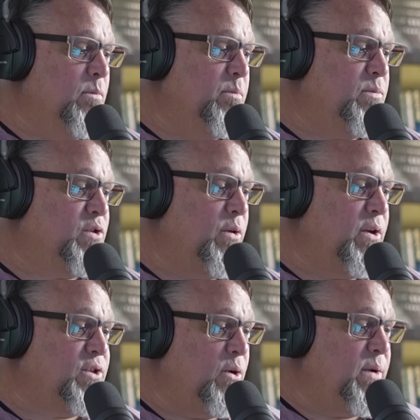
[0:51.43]

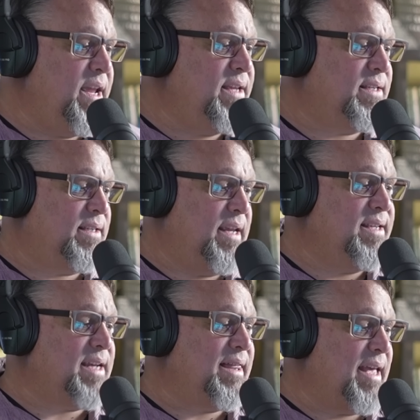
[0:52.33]
So
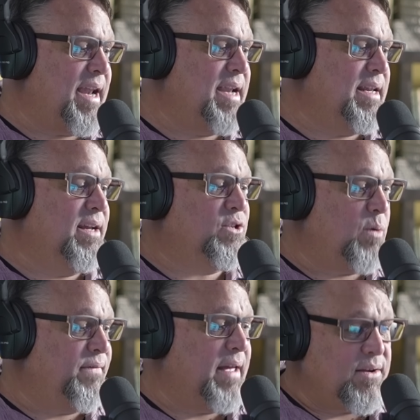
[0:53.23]
he's got that idea
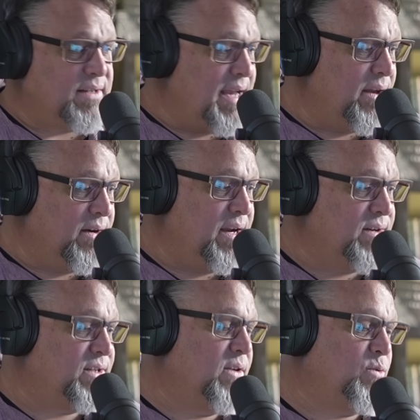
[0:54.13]
12,800
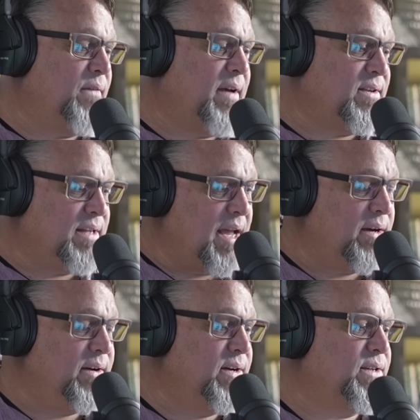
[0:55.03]
years ago,
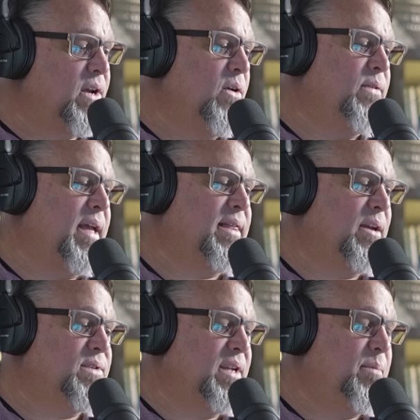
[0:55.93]
12,900 years ago, that
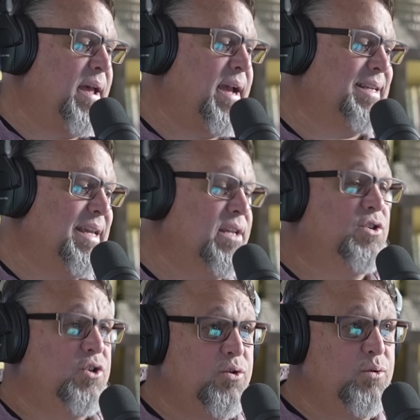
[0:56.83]
there was an impact
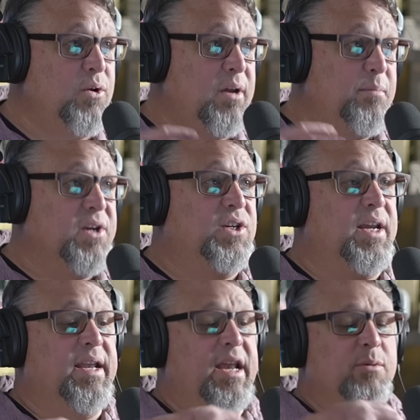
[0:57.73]
into
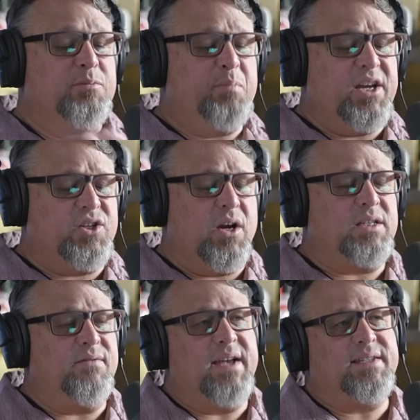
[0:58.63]
Michigan, and it was big
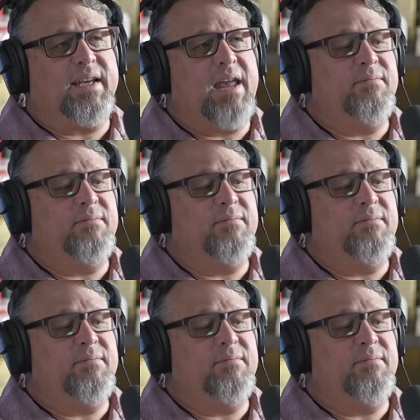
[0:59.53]
chunks of ice that came